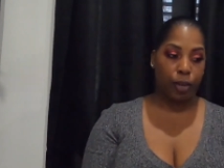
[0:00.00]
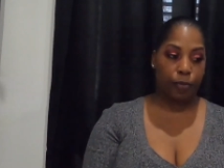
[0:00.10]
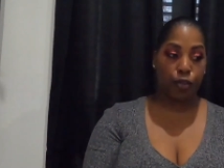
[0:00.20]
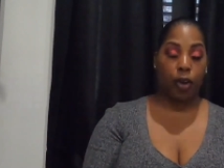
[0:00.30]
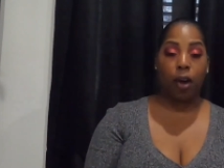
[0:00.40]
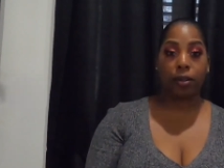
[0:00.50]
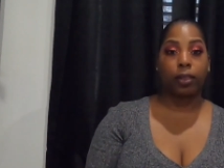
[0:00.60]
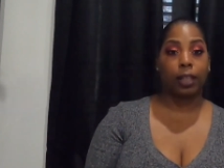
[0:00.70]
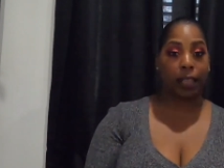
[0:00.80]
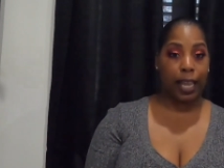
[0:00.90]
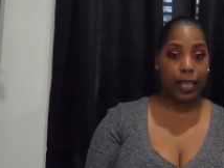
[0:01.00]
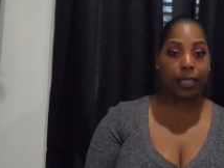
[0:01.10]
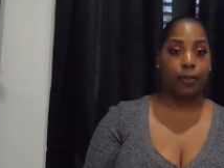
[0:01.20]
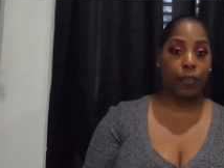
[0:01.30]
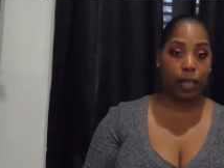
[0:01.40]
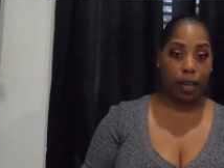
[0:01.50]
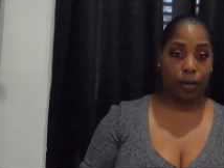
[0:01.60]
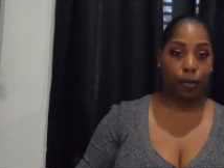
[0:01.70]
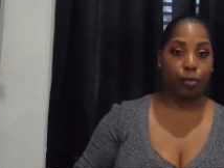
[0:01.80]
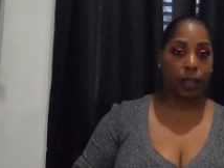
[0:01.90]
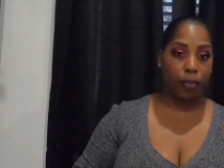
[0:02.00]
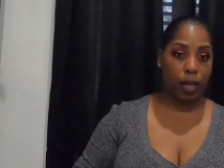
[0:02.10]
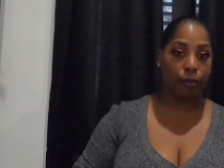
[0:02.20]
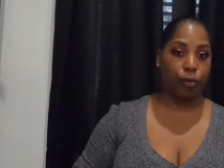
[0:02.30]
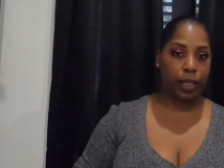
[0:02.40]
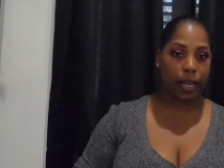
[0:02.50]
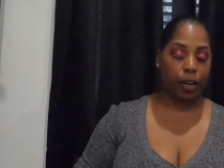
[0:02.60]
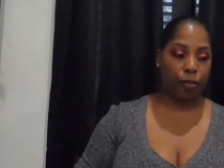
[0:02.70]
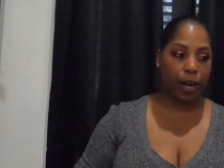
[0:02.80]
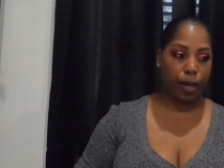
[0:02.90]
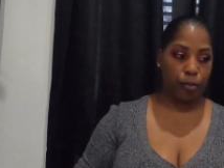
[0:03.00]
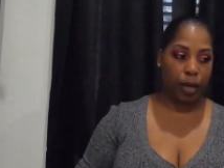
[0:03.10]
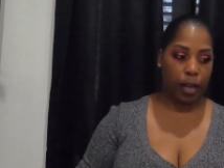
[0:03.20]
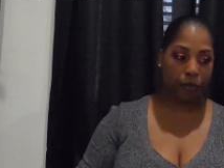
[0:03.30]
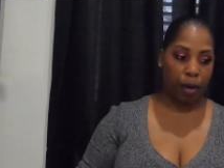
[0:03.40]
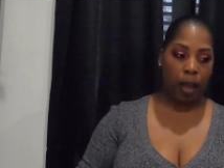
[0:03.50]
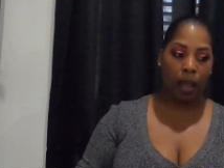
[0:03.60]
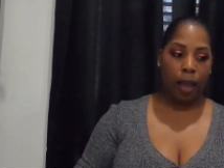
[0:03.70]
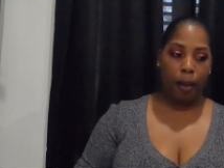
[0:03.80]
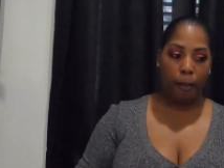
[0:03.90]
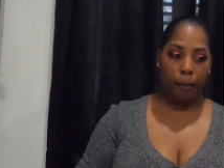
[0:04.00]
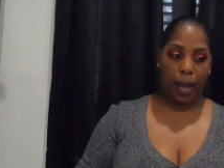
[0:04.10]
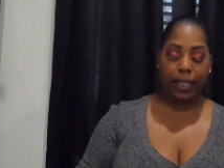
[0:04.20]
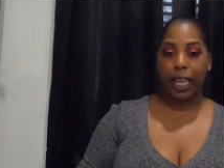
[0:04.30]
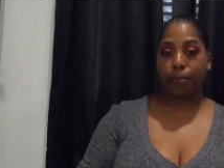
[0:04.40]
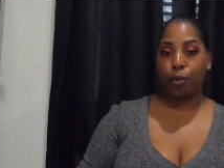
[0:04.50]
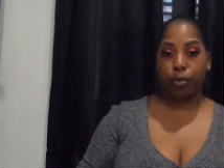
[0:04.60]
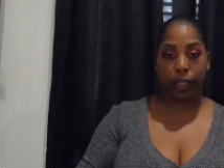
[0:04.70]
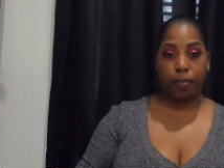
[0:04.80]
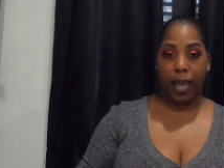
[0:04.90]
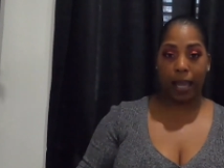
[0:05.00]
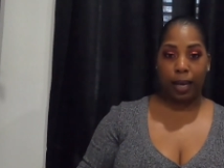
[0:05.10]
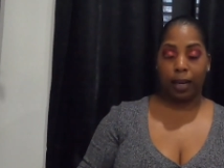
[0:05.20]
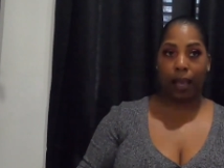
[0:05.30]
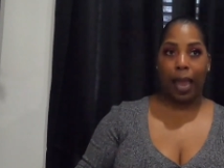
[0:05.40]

if you caught the last video with me redecorating or whatever, my table was made.